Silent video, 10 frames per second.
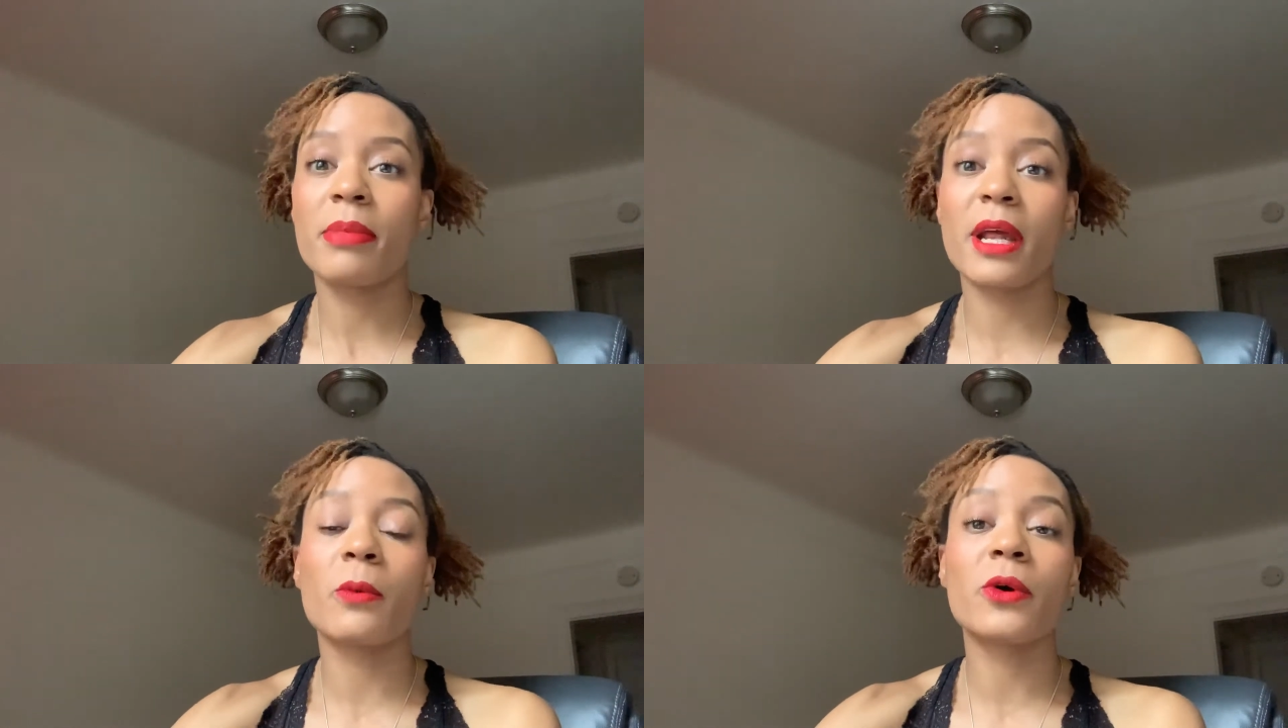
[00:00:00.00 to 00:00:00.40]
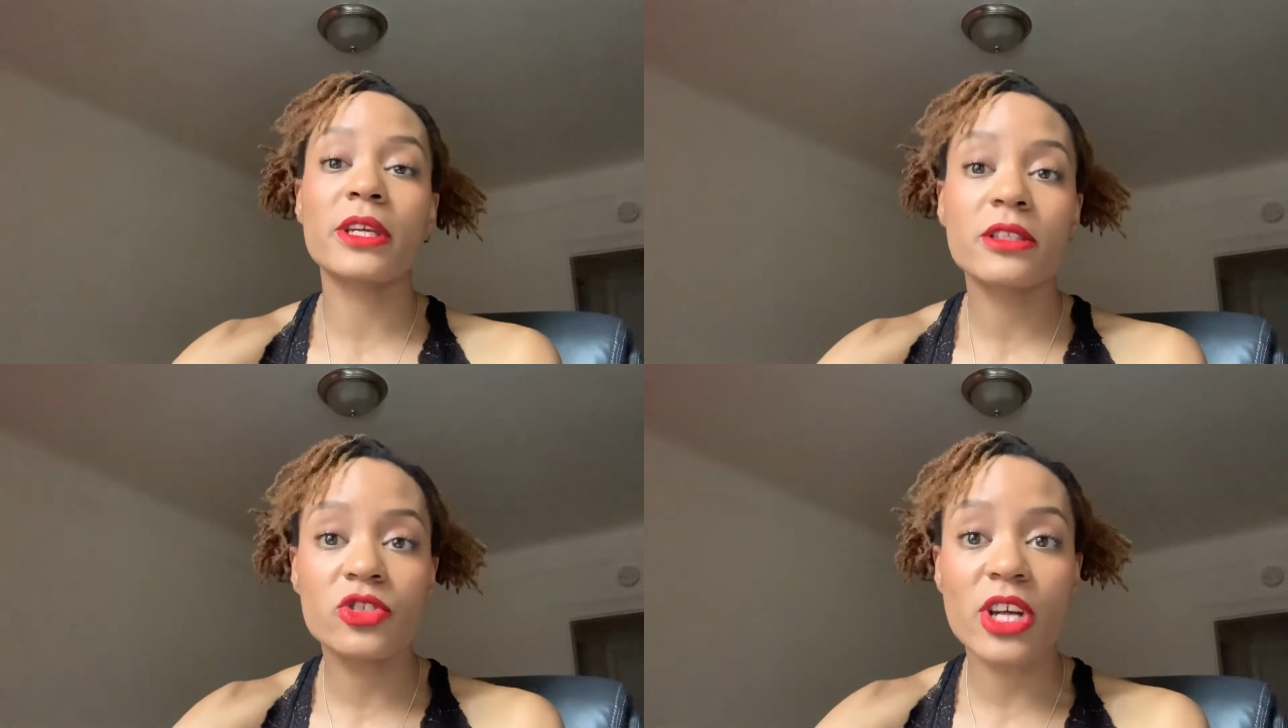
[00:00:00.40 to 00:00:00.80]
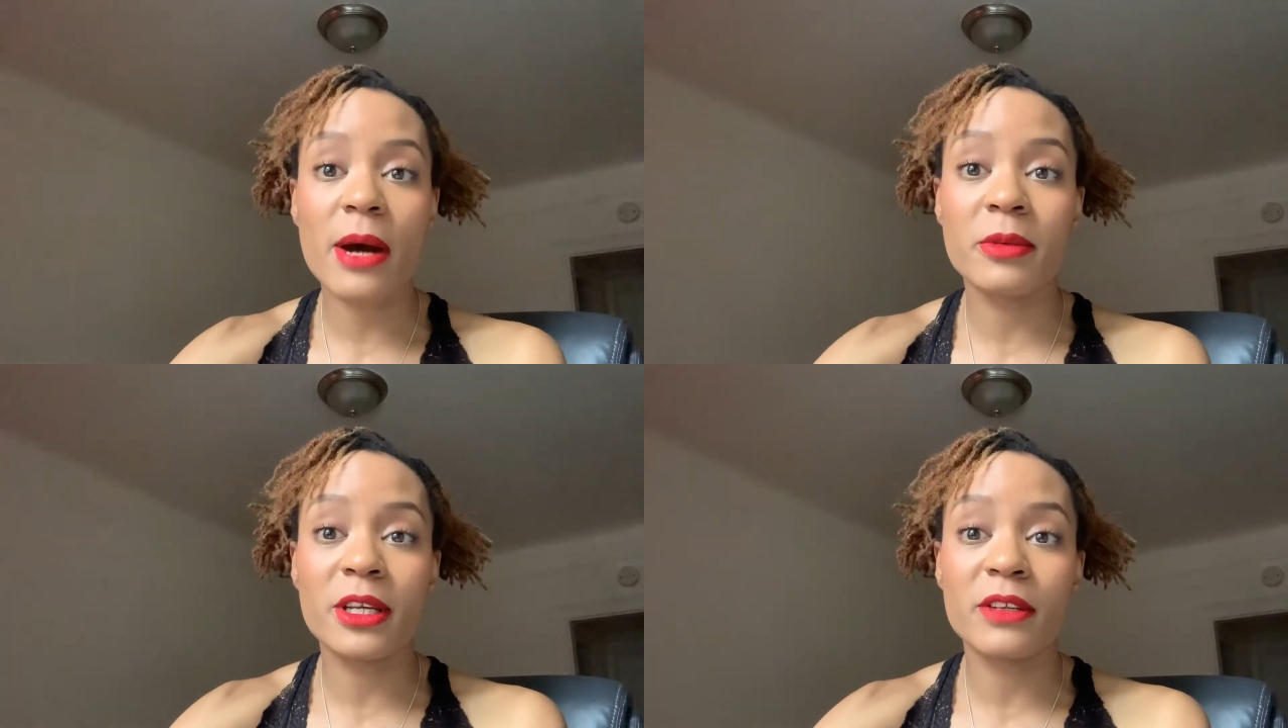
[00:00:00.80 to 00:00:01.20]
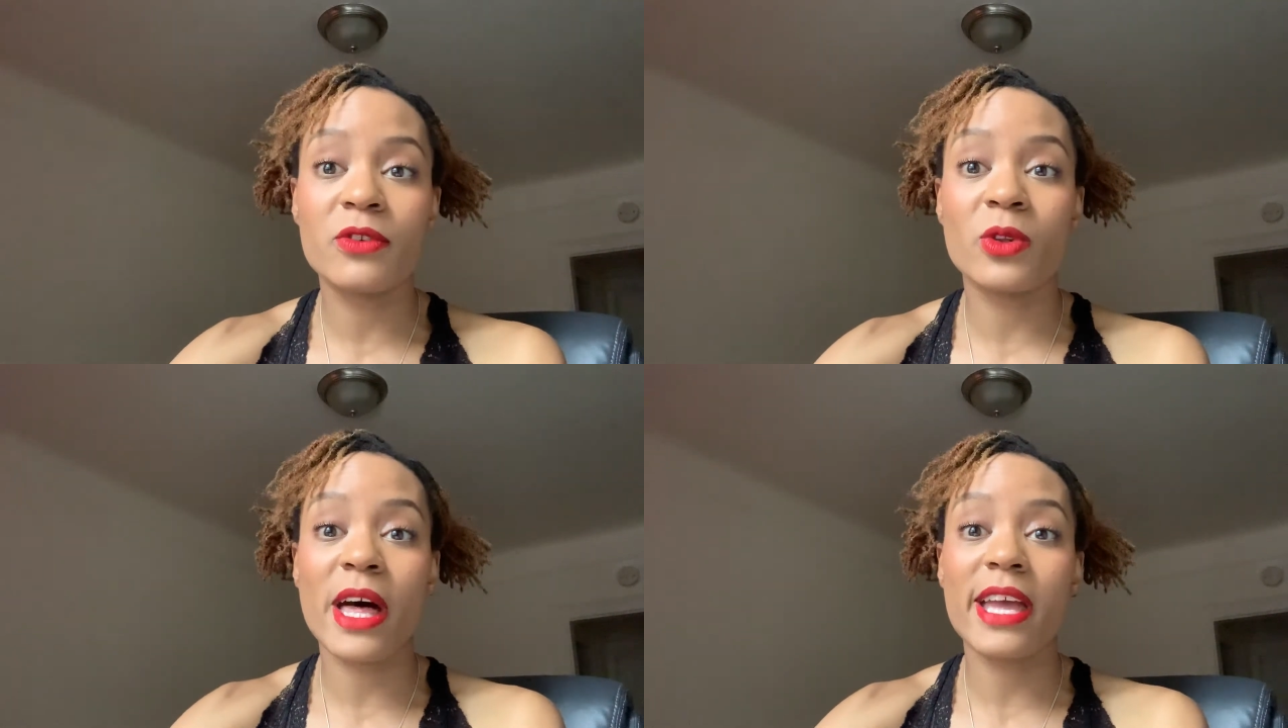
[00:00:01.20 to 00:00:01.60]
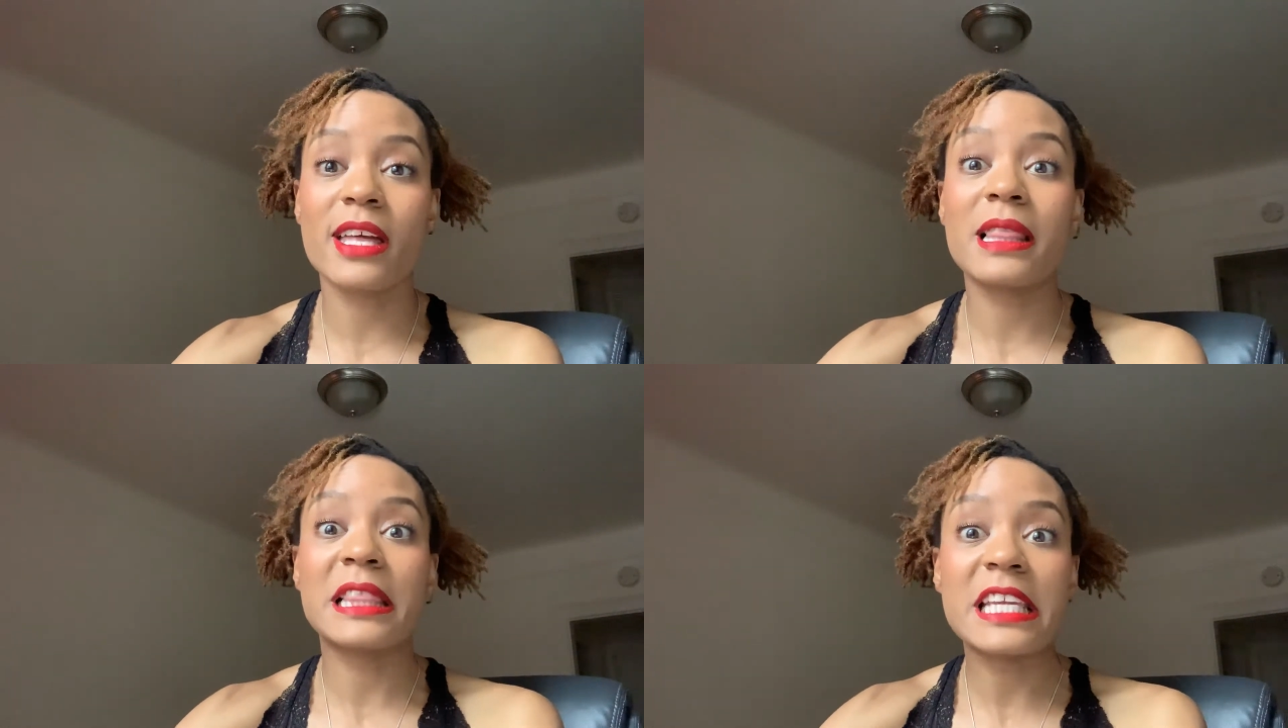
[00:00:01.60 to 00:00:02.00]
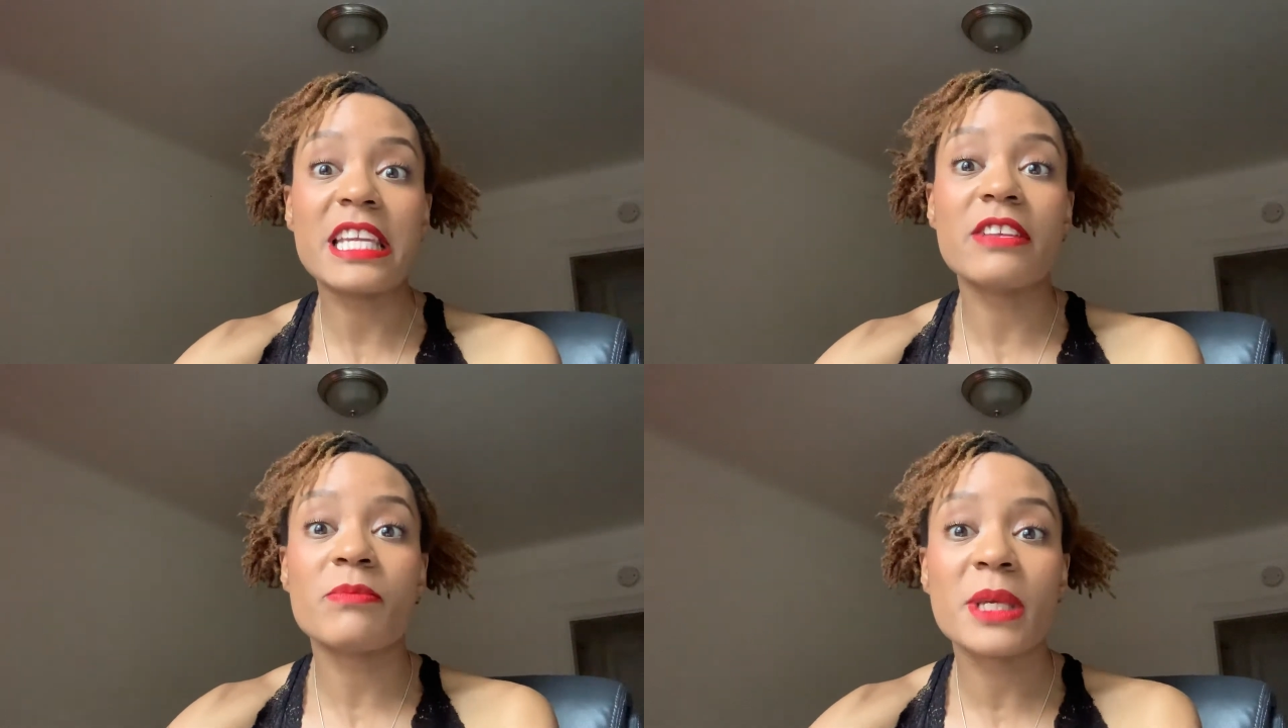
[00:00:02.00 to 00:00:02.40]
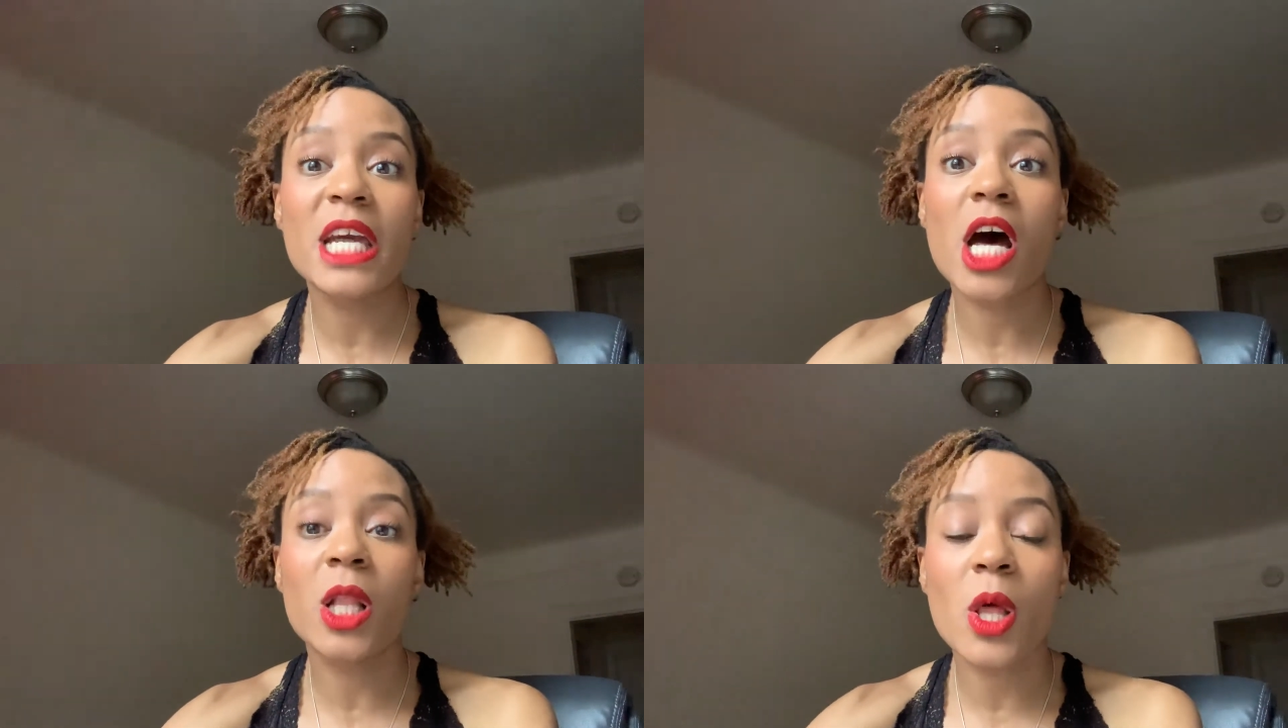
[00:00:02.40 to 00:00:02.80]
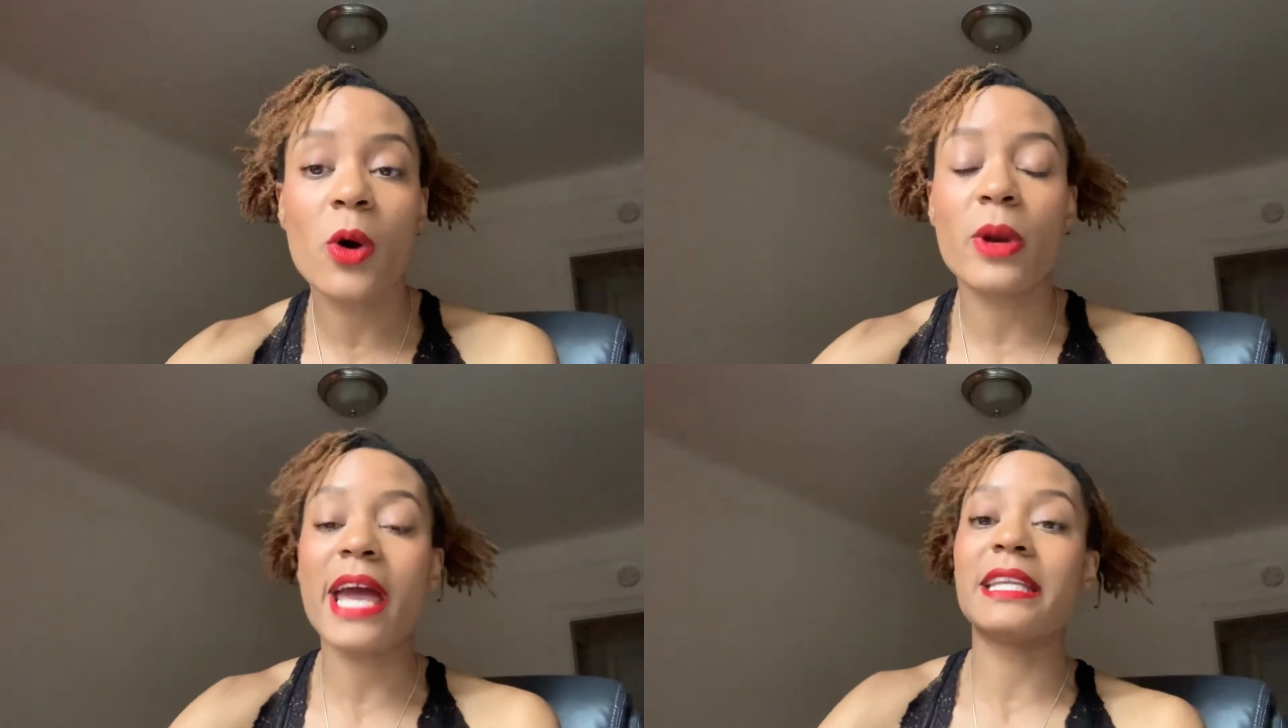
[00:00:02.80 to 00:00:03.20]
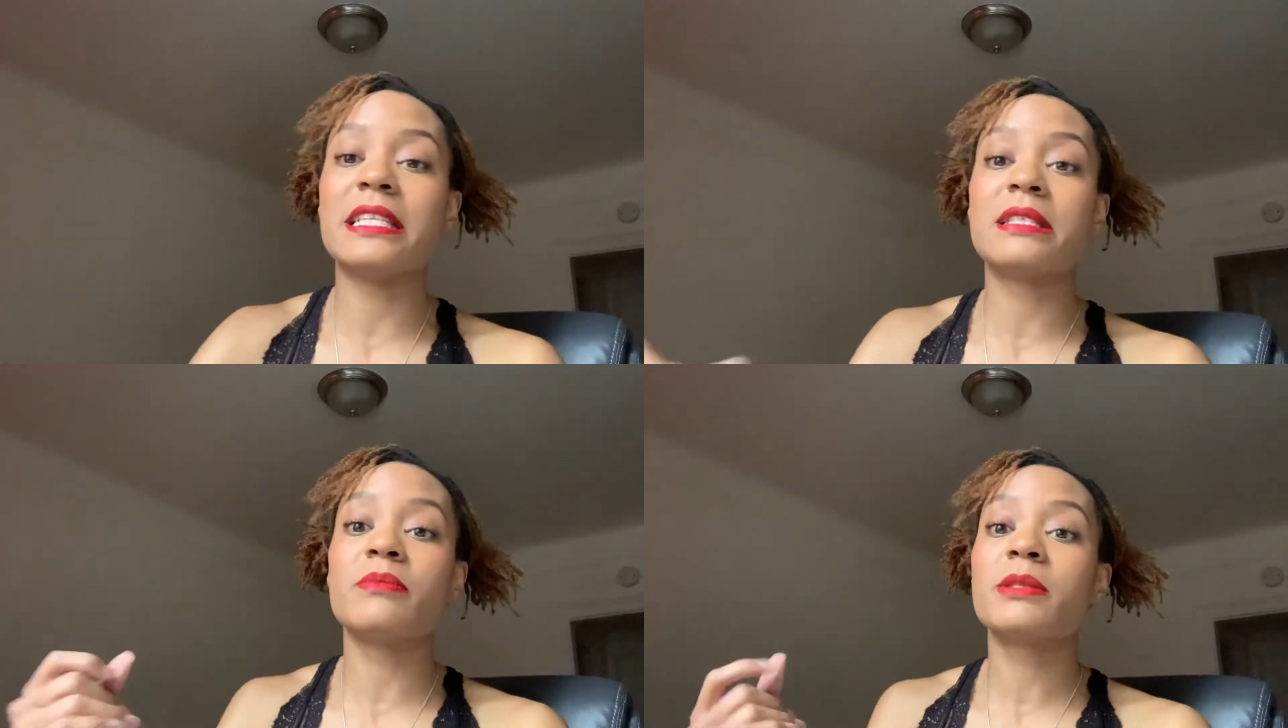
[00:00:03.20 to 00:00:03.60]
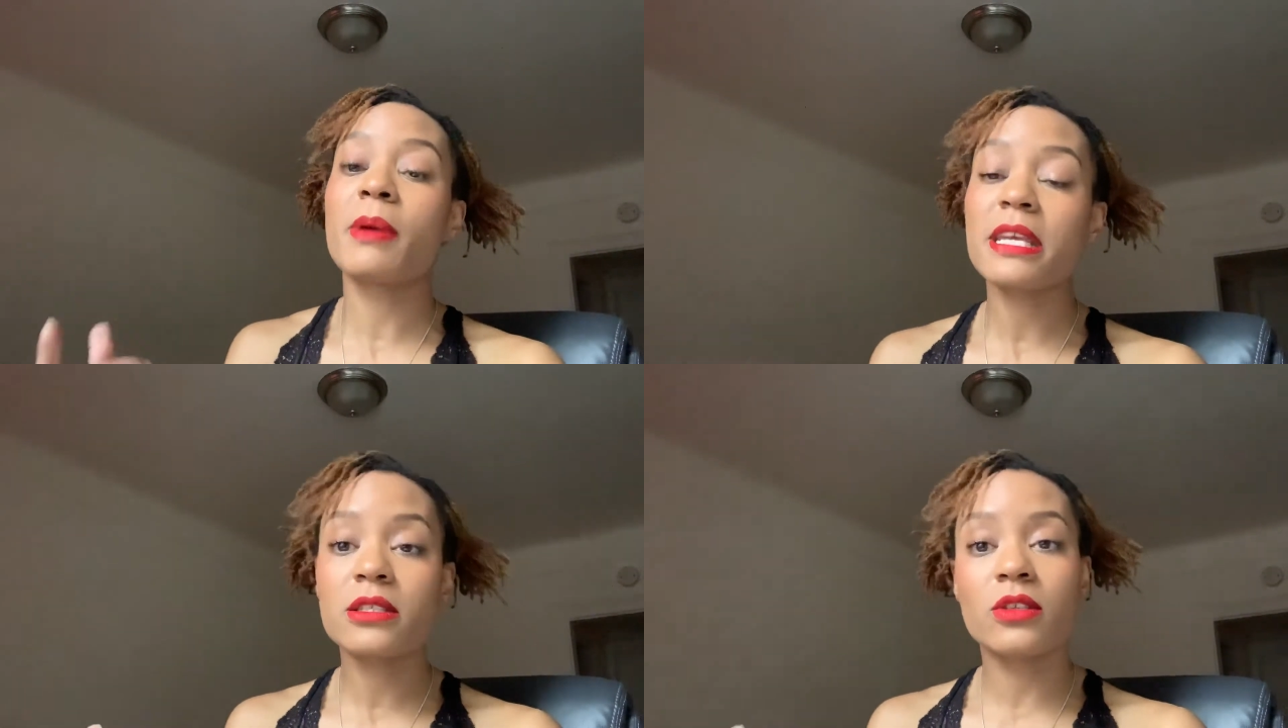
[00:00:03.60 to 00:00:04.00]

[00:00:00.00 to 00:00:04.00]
but I will get the job done if you like leave me alone. I need some space